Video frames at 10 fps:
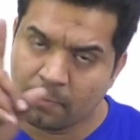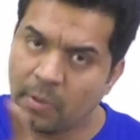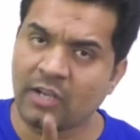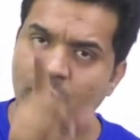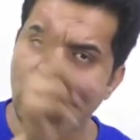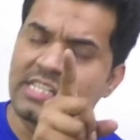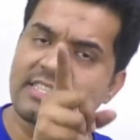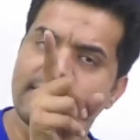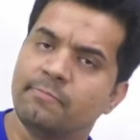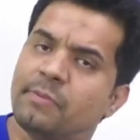But
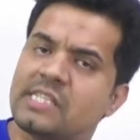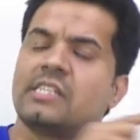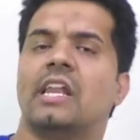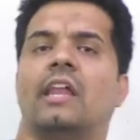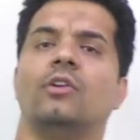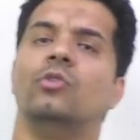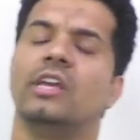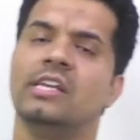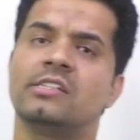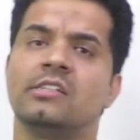one simple
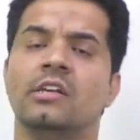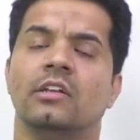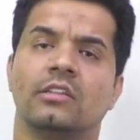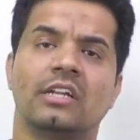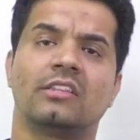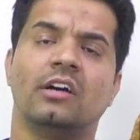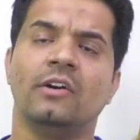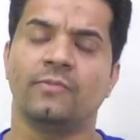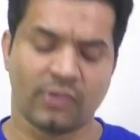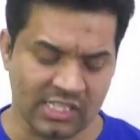scenario is that
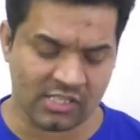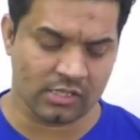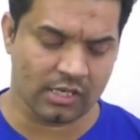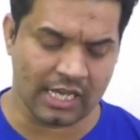the first,